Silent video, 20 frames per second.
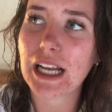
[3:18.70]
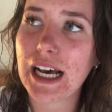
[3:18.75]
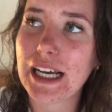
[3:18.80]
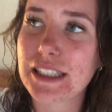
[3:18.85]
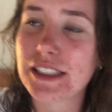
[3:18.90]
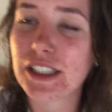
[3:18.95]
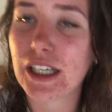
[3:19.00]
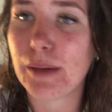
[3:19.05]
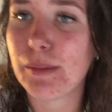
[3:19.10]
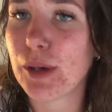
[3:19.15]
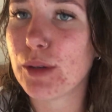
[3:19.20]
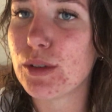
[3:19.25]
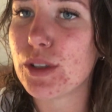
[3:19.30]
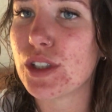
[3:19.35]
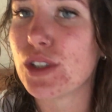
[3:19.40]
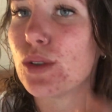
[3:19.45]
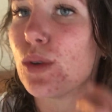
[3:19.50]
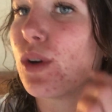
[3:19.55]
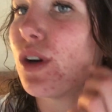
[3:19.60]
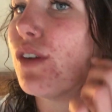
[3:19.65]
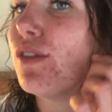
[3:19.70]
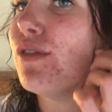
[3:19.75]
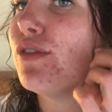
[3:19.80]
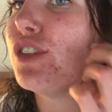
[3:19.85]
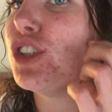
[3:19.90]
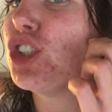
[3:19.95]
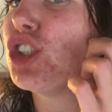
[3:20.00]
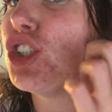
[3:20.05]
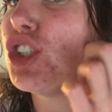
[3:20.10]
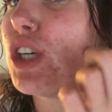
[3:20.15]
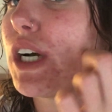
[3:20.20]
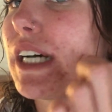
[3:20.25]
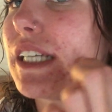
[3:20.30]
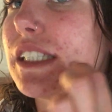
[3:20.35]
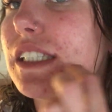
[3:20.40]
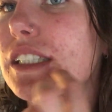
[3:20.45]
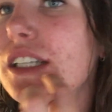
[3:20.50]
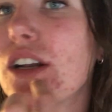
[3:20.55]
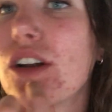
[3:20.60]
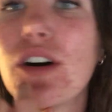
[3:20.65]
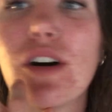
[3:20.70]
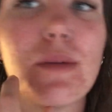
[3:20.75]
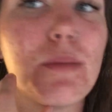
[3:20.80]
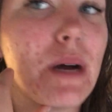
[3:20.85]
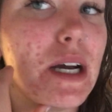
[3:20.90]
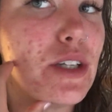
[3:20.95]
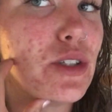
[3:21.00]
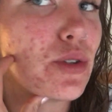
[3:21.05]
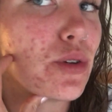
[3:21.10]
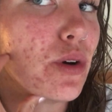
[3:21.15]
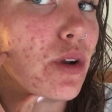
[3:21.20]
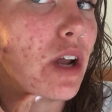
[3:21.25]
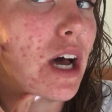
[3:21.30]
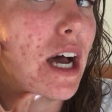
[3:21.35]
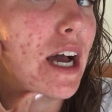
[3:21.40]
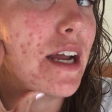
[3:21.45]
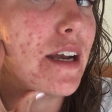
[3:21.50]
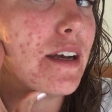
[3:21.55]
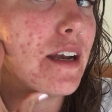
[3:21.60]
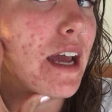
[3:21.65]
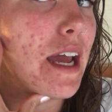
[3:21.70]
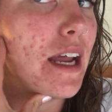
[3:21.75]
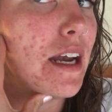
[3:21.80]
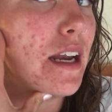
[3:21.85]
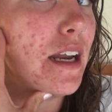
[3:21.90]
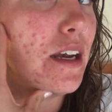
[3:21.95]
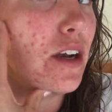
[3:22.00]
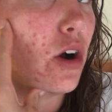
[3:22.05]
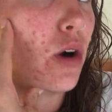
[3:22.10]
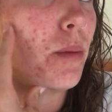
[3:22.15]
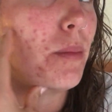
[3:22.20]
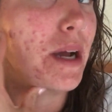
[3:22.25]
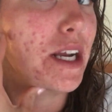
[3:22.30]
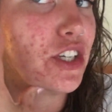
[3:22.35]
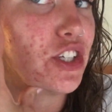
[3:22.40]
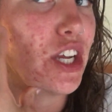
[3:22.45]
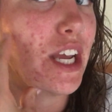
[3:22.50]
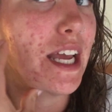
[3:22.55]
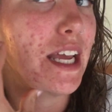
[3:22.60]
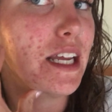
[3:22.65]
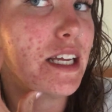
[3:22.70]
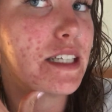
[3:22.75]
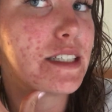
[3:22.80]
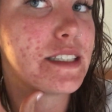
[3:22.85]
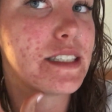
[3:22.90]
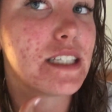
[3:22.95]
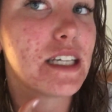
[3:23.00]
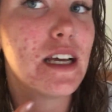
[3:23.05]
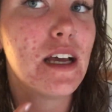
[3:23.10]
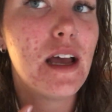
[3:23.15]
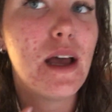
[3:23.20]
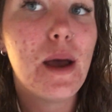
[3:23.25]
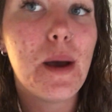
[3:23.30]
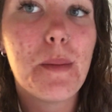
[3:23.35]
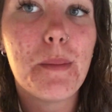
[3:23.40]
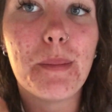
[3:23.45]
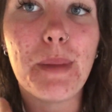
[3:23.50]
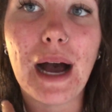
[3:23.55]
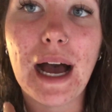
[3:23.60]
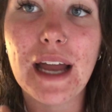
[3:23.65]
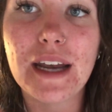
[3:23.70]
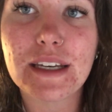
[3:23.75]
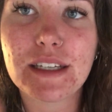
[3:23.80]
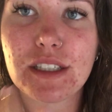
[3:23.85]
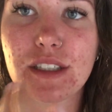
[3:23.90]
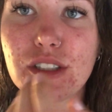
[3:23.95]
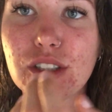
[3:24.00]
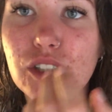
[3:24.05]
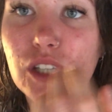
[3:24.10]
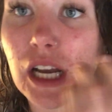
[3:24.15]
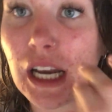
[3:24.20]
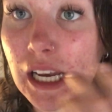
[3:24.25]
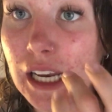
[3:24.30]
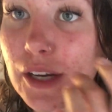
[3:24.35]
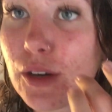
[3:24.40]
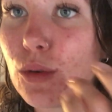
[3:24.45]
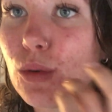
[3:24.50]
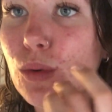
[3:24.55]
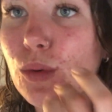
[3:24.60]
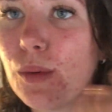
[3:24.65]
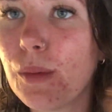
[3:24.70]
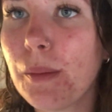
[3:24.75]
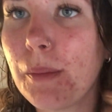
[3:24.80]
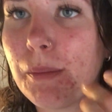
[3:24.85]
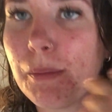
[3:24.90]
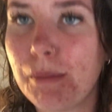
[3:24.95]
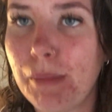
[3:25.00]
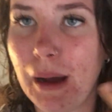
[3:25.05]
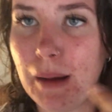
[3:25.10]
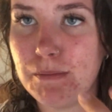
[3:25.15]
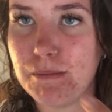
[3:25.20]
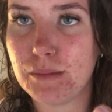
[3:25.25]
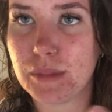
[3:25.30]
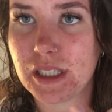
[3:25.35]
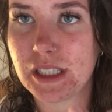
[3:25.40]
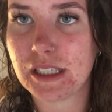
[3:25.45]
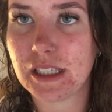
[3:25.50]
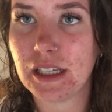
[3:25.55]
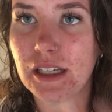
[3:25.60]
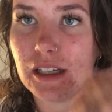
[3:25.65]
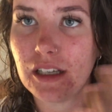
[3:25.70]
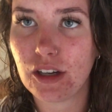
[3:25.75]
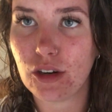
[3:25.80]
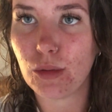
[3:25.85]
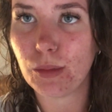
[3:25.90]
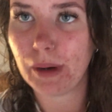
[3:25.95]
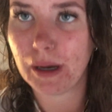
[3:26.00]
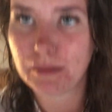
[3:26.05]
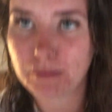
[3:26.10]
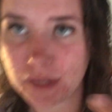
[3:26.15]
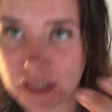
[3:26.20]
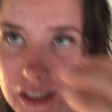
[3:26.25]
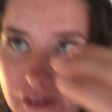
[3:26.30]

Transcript: last time it was sort of just along my jawline and on my cheeks but little bumps, little bumps